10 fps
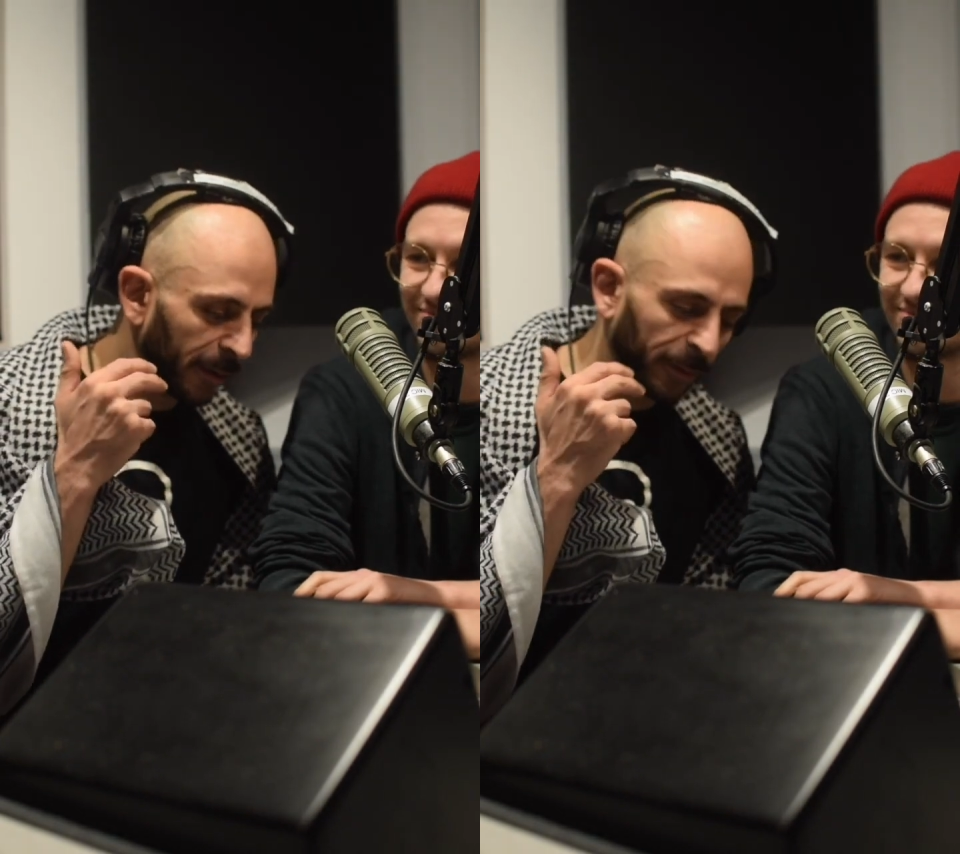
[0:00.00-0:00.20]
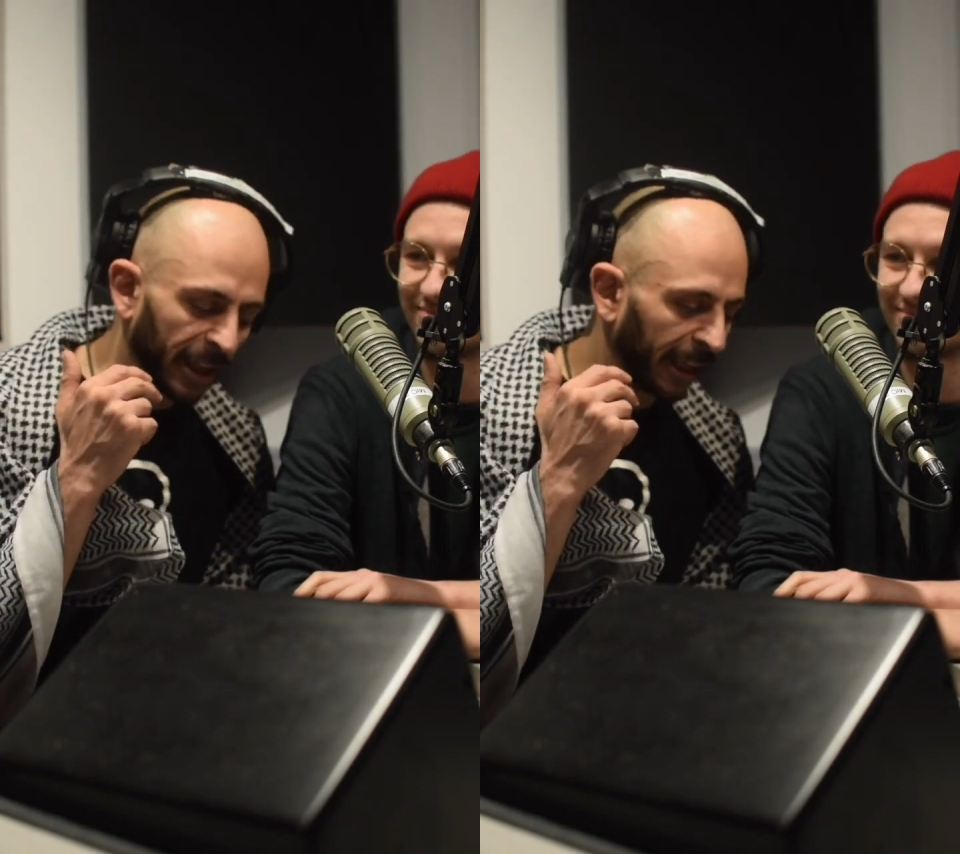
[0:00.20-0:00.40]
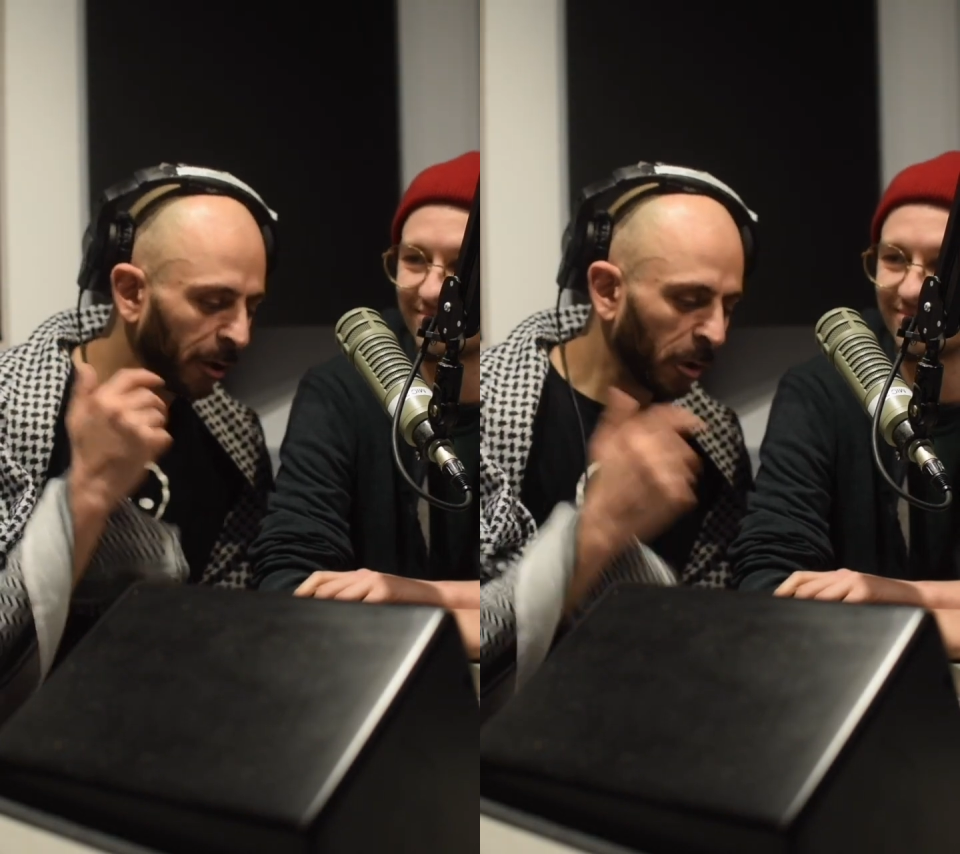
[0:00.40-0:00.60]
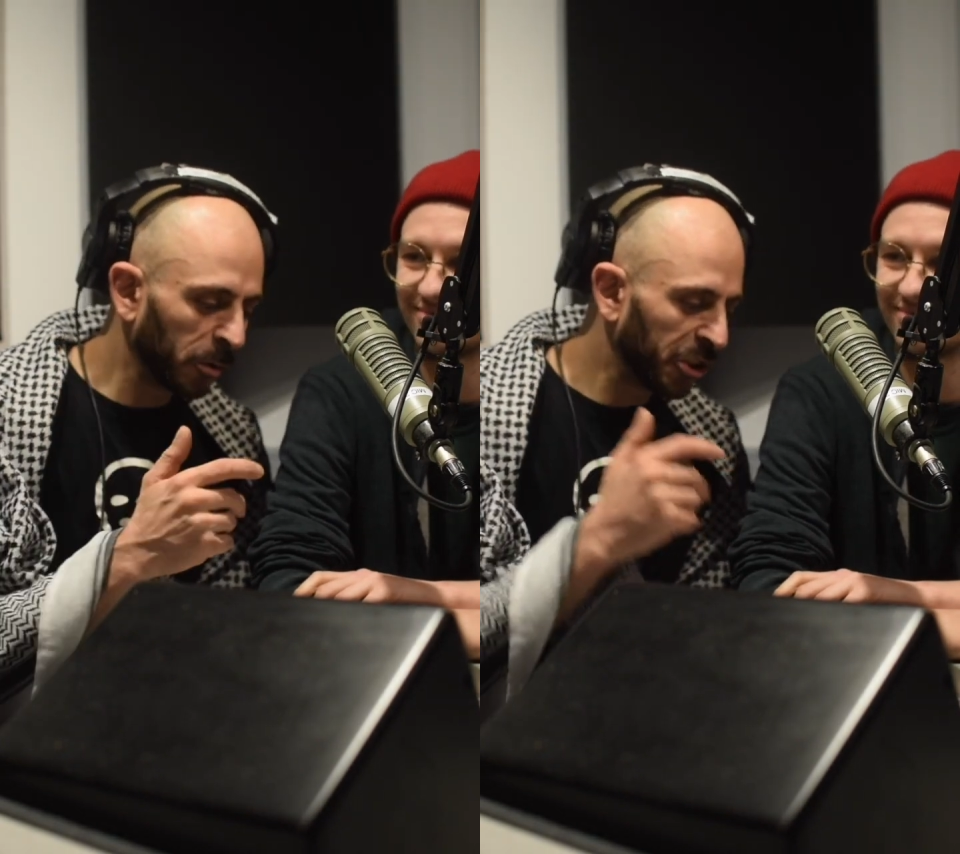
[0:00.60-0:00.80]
like OG